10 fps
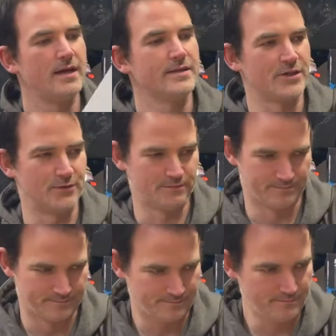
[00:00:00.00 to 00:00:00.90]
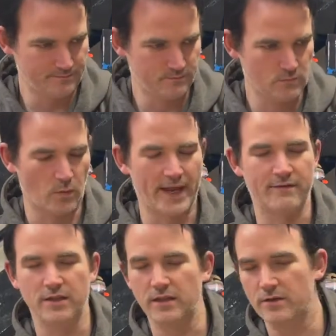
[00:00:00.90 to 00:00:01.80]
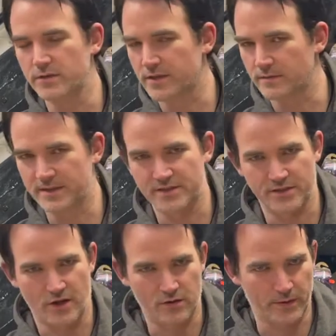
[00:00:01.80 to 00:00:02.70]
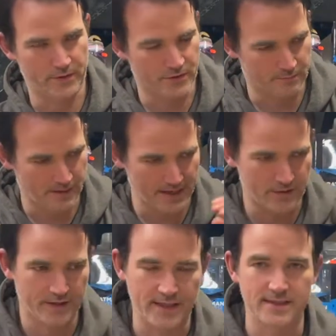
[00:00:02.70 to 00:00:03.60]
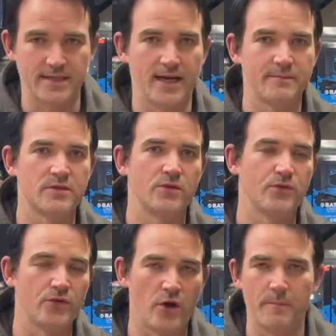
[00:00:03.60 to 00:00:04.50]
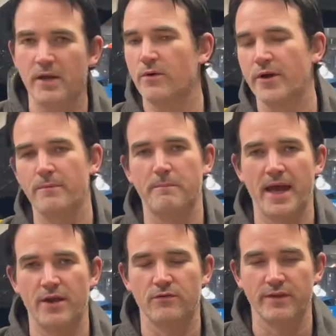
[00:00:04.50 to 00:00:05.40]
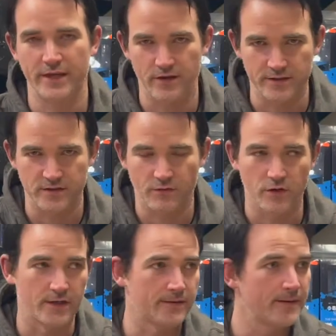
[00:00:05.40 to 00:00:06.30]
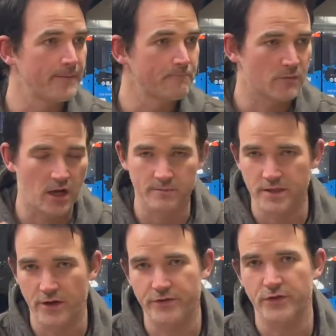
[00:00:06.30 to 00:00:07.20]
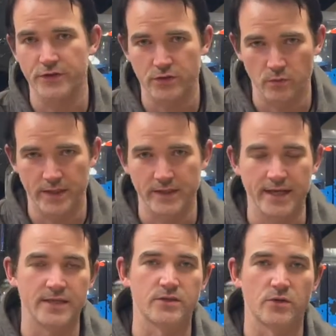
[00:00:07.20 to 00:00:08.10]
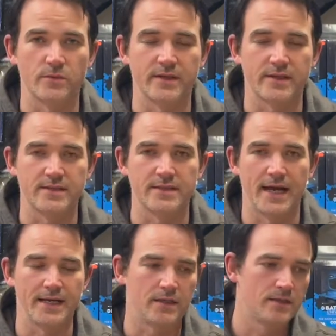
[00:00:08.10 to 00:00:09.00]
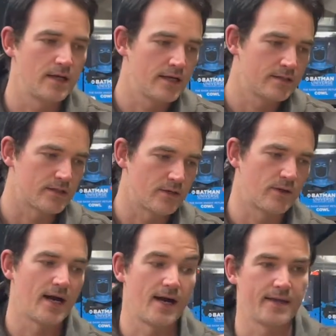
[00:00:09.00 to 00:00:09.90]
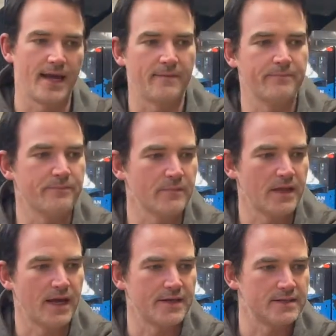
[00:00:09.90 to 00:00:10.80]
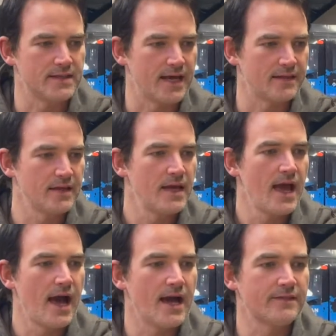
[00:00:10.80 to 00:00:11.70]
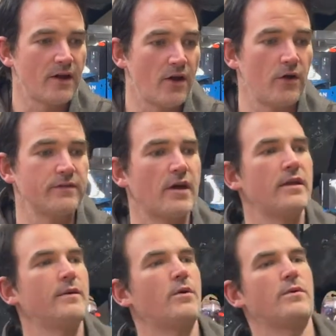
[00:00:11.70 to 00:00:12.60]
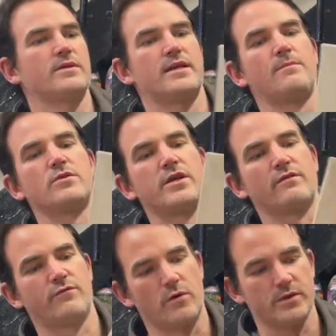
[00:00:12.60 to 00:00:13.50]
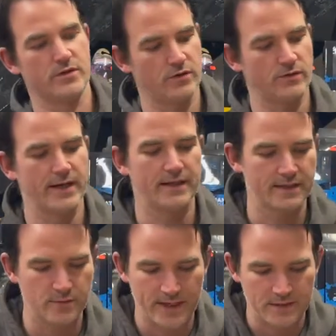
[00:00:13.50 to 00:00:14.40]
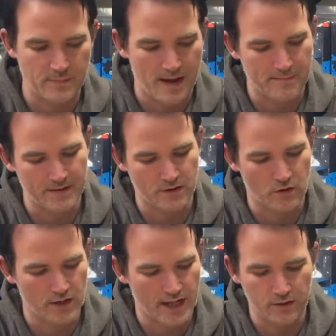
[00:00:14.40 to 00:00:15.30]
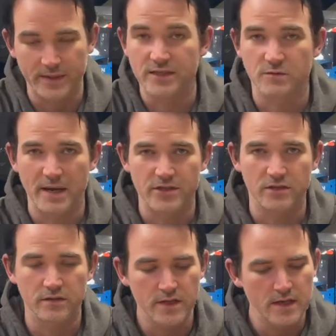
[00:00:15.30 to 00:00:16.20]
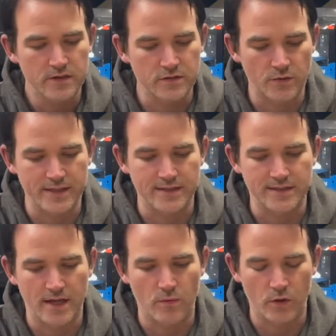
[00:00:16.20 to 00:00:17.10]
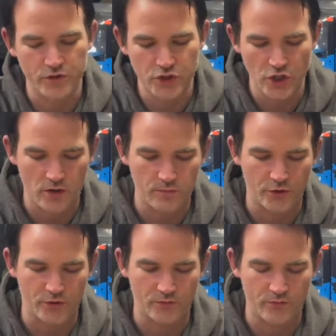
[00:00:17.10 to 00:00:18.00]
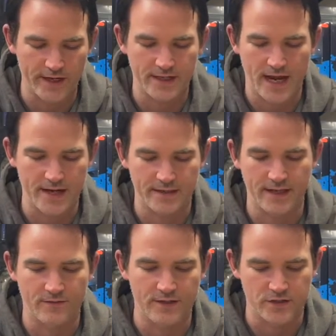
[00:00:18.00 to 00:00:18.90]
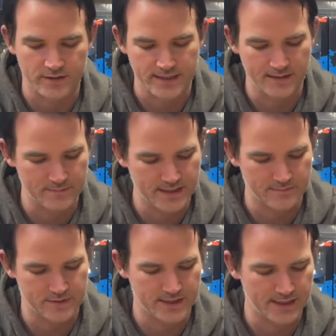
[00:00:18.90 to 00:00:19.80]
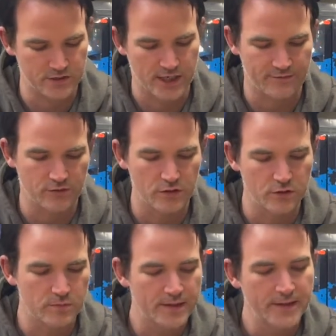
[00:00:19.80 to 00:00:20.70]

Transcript: So we have loads of them in stock. We ordered big on it this time, so do not be going out and paying over the odds for it. Come down to us. We'll get you sorted with this title. So uh, yeah, that is that. Uh, that undoubtedly one of the ones I'm most looking forward to reading this week is Batman the Long Halloween Special. So this is a one-shot, you're reuniting the original team, Tim Sale, Jeph Loeb,